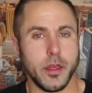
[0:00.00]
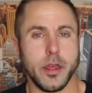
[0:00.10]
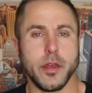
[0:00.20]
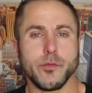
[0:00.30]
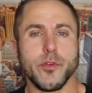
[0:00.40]

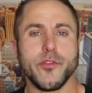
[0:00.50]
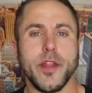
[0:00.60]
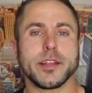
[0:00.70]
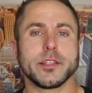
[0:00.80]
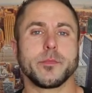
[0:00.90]
it
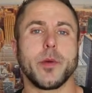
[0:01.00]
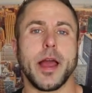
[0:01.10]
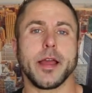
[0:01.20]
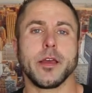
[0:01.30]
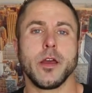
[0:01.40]
reflected
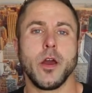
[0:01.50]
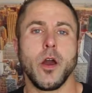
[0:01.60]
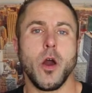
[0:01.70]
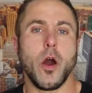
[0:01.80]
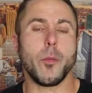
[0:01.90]
back
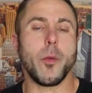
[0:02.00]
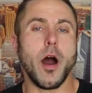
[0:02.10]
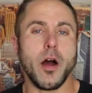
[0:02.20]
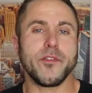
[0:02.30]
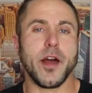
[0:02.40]
on my
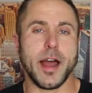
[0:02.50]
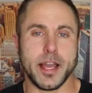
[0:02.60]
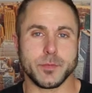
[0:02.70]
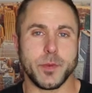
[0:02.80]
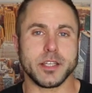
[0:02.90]
other
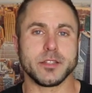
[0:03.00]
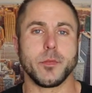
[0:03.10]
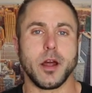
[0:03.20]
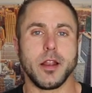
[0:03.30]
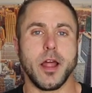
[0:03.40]
aspects of
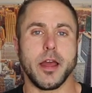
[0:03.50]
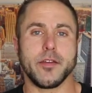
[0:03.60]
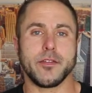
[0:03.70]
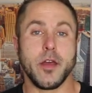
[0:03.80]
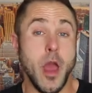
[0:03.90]
my
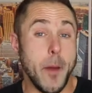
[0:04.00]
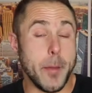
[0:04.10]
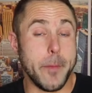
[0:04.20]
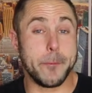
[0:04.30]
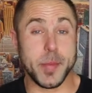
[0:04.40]
life.
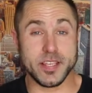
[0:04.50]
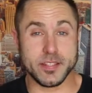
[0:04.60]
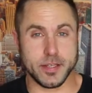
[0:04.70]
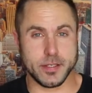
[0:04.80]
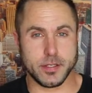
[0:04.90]
My
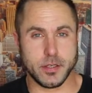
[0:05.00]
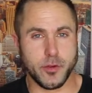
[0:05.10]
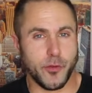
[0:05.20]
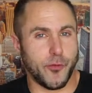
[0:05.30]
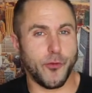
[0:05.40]
business
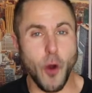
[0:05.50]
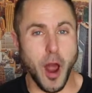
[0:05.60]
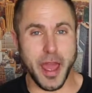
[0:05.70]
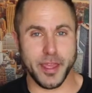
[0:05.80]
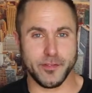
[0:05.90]

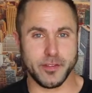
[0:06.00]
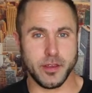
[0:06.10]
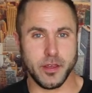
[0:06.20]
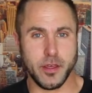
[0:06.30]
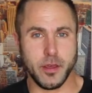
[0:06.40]
thrived.
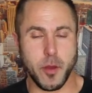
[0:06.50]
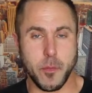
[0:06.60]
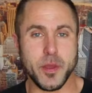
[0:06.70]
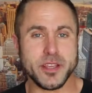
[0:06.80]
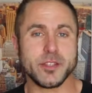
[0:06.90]
My
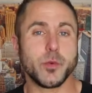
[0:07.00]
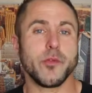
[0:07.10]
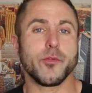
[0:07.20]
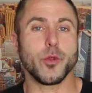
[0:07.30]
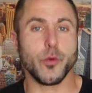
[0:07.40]
business
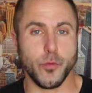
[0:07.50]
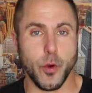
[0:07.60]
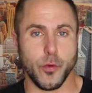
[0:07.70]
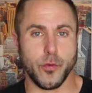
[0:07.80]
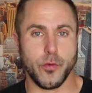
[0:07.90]
went through the
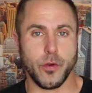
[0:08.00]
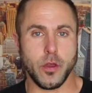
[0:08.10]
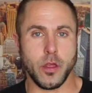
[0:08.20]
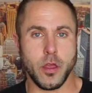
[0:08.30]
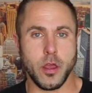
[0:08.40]
roof.
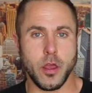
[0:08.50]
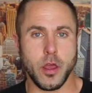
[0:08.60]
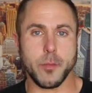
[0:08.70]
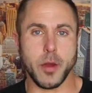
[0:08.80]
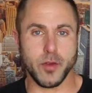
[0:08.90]

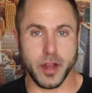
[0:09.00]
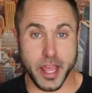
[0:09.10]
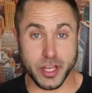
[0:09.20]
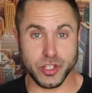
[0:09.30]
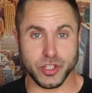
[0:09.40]
And my
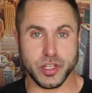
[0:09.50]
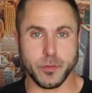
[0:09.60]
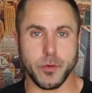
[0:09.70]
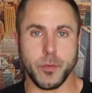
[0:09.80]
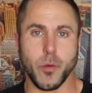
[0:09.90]
relationship
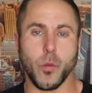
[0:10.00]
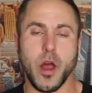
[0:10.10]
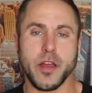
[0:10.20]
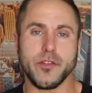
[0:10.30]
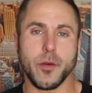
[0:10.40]
with my
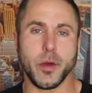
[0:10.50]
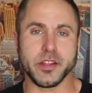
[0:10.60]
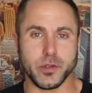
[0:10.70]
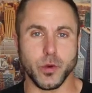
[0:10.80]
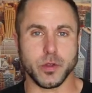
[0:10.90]
wife and my
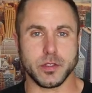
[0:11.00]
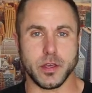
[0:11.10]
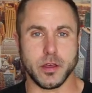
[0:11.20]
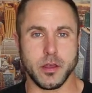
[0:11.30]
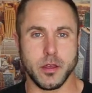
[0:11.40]

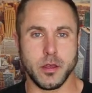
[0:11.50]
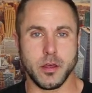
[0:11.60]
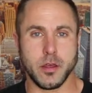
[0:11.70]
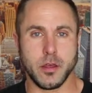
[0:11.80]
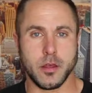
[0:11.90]
daughter,
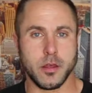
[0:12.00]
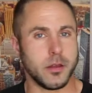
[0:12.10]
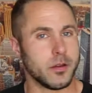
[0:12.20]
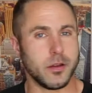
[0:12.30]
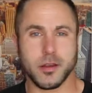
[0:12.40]

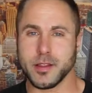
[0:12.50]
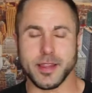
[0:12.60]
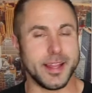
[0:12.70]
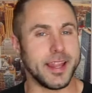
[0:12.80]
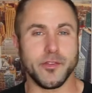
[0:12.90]

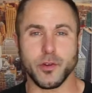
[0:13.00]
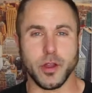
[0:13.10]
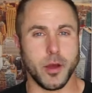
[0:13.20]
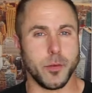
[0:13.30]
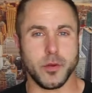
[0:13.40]
they leveled
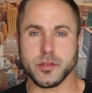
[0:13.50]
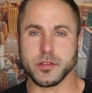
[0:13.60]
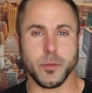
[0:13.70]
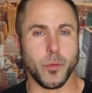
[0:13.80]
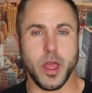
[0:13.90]
up
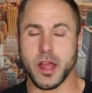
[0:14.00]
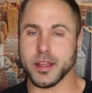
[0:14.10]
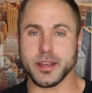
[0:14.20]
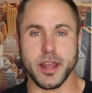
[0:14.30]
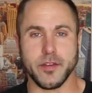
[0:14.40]
some way I
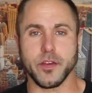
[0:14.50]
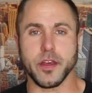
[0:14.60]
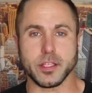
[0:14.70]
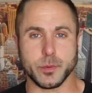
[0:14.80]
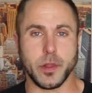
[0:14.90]
can never
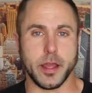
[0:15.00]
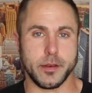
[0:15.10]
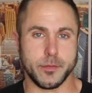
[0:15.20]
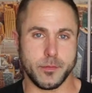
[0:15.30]
explain.